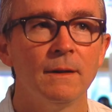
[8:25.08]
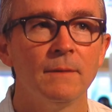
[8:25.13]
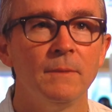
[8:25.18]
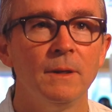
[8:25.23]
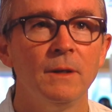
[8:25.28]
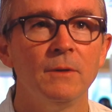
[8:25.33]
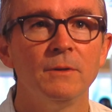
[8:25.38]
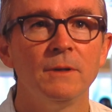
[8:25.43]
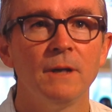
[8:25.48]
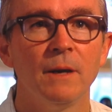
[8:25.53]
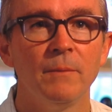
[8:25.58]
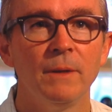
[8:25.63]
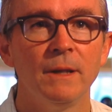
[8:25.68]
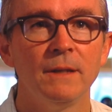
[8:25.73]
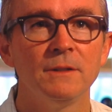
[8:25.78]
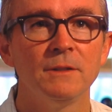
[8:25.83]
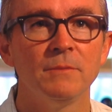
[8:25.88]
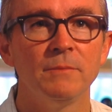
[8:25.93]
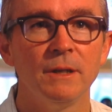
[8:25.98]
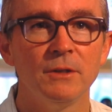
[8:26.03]
He would come
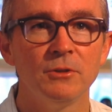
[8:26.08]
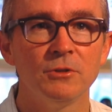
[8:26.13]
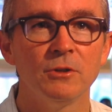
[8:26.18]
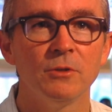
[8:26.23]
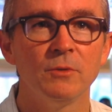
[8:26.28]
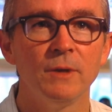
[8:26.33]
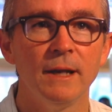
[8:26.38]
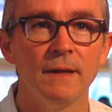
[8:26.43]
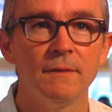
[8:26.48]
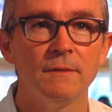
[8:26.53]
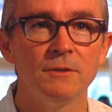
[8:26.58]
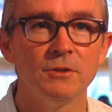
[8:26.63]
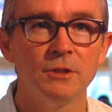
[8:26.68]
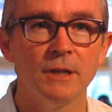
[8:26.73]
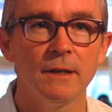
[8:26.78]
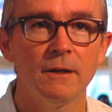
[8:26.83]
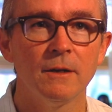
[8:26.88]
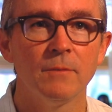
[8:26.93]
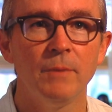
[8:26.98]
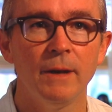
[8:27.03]
in to make sure we had the
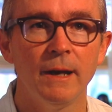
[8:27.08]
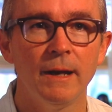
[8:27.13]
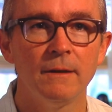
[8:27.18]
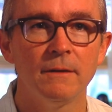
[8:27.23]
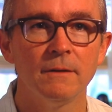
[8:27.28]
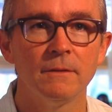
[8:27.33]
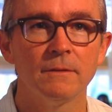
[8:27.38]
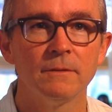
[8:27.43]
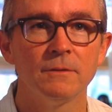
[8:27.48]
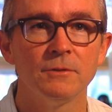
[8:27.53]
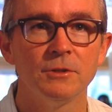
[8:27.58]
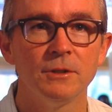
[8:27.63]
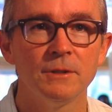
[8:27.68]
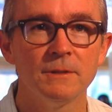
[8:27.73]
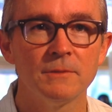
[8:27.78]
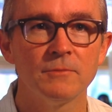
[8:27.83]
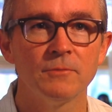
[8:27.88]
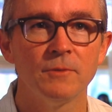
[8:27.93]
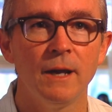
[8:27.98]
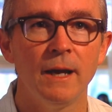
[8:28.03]
checker pattern
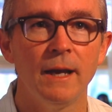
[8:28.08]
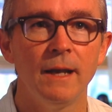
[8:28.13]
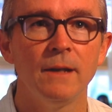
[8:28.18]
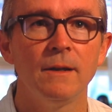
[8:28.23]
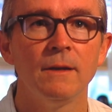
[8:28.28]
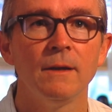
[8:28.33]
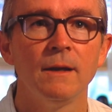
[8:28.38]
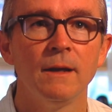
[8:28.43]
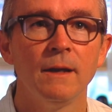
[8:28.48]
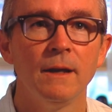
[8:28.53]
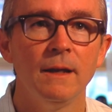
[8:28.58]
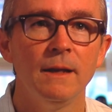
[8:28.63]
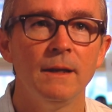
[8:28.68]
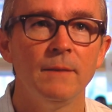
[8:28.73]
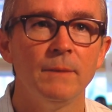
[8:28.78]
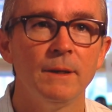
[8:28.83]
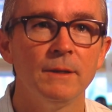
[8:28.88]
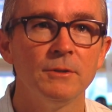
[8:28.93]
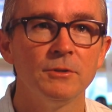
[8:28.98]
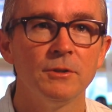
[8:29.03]
just right. He
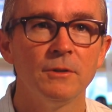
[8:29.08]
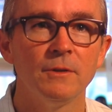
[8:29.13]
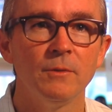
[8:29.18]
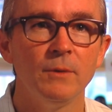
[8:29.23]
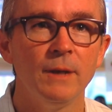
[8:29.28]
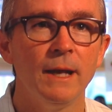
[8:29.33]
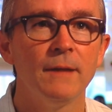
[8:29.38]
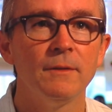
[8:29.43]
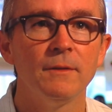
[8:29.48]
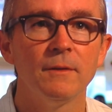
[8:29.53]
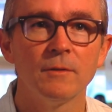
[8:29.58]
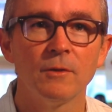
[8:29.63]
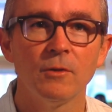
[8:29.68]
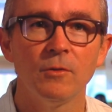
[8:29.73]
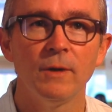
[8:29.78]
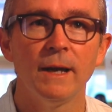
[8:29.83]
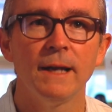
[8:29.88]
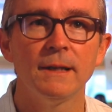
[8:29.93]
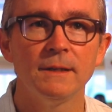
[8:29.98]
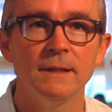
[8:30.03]
made sure that we had the
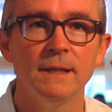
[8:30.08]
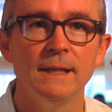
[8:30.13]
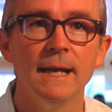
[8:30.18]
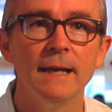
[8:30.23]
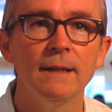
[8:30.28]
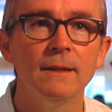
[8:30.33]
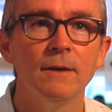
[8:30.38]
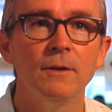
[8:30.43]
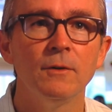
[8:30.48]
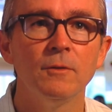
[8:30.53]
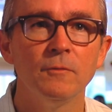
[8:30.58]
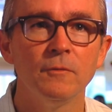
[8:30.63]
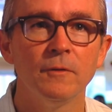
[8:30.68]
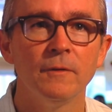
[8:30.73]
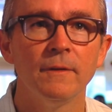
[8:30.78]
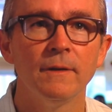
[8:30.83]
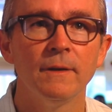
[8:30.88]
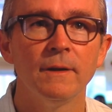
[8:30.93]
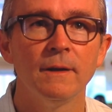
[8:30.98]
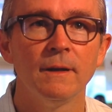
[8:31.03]
correct yellow for
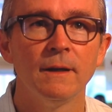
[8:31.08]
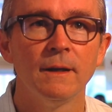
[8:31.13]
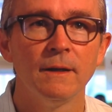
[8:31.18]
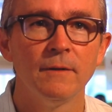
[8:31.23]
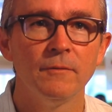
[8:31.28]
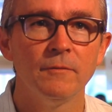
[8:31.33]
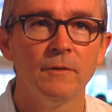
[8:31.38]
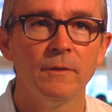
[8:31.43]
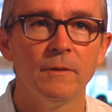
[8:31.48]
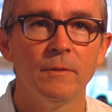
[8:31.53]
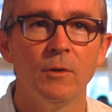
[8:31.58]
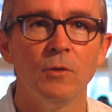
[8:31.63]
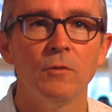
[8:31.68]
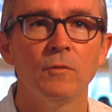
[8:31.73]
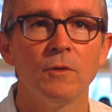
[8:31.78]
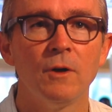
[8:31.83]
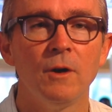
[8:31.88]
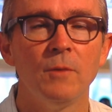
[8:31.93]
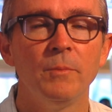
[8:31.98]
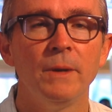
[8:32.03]
the for the
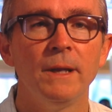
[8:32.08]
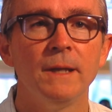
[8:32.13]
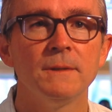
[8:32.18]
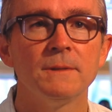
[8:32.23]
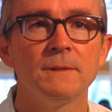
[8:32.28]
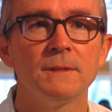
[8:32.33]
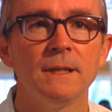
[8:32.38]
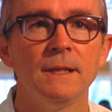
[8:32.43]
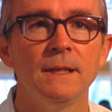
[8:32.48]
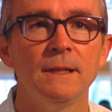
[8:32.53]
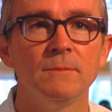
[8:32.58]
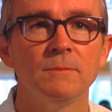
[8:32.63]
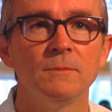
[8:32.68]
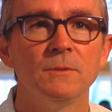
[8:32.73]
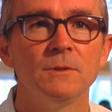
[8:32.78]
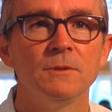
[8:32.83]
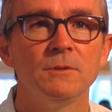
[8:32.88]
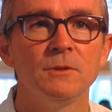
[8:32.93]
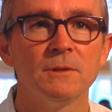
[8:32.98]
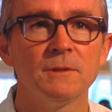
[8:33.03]
overall paint
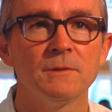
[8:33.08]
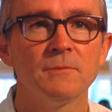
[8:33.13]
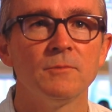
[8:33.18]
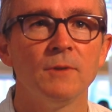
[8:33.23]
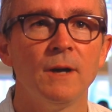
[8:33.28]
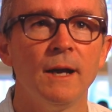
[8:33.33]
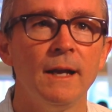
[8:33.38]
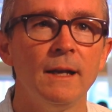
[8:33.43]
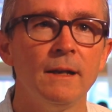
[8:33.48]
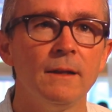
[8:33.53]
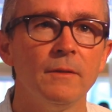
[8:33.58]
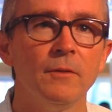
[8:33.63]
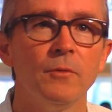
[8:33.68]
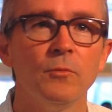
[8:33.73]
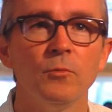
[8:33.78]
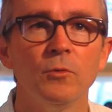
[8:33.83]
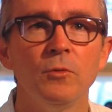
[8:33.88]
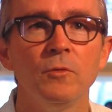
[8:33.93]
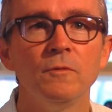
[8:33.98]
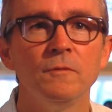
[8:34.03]
scheme just right and the
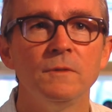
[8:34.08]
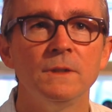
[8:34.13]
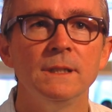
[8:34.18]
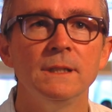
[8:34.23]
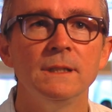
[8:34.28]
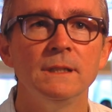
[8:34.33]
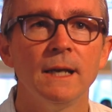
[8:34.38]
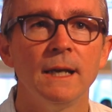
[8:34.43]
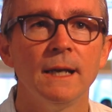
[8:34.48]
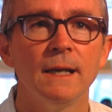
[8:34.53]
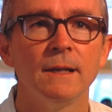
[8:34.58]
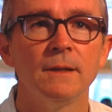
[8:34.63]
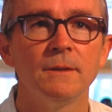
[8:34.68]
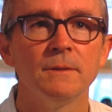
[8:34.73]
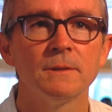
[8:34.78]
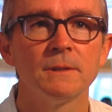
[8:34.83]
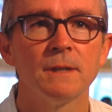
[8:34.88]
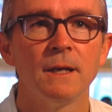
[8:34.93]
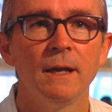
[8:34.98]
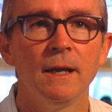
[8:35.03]
roof
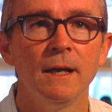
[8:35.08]
details.